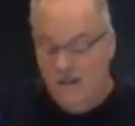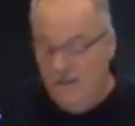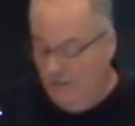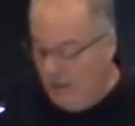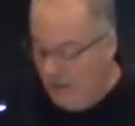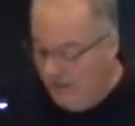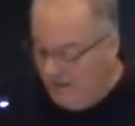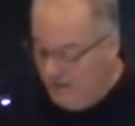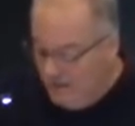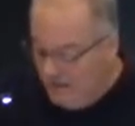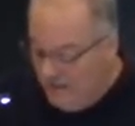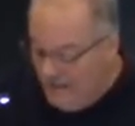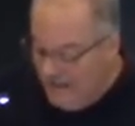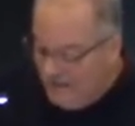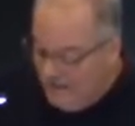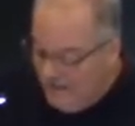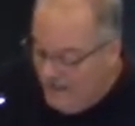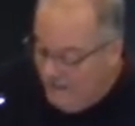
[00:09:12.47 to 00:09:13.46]
because it's
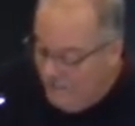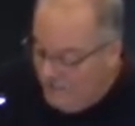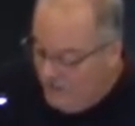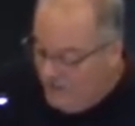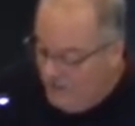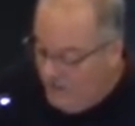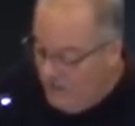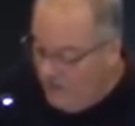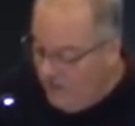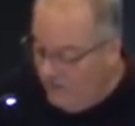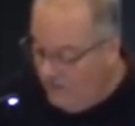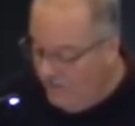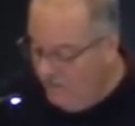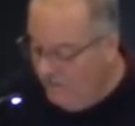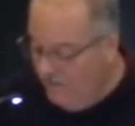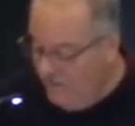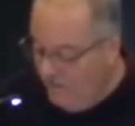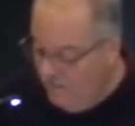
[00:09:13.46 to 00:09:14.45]
his gift to you.
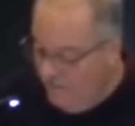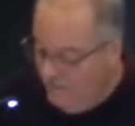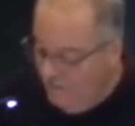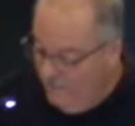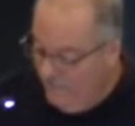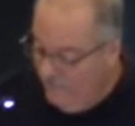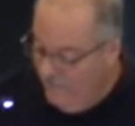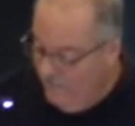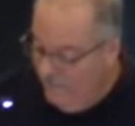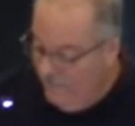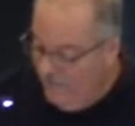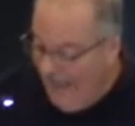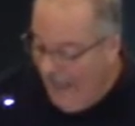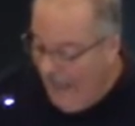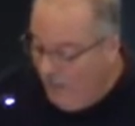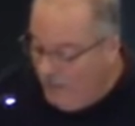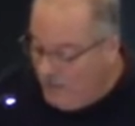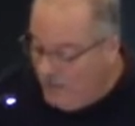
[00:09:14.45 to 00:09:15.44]

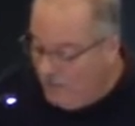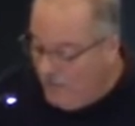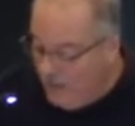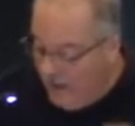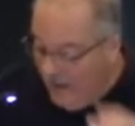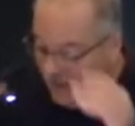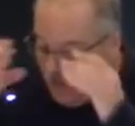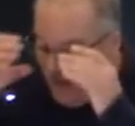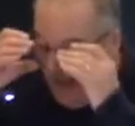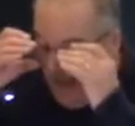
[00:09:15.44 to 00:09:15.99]
How is it? Because